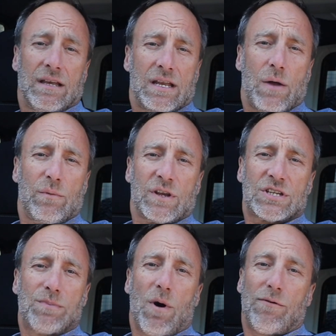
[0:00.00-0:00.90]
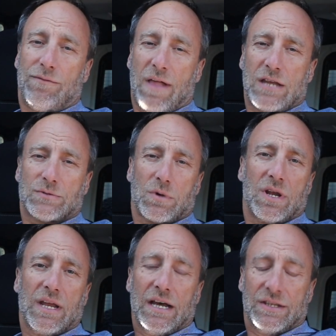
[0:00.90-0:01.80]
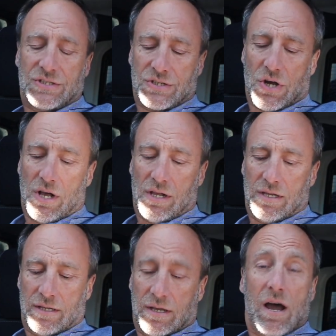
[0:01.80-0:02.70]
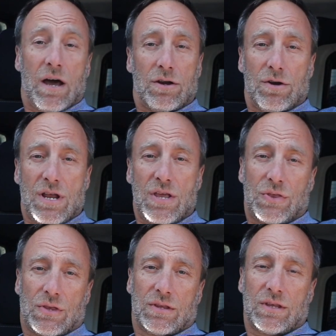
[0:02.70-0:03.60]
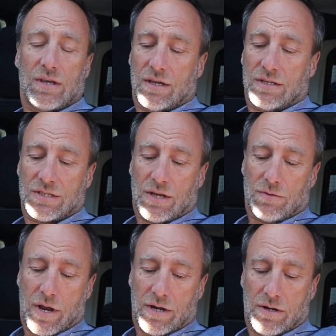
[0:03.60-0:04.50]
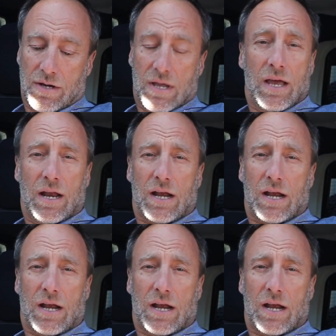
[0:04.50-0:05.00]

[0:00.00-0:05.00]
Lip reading: Now we've got a small flange we're going to install underneath the Sunrider, and it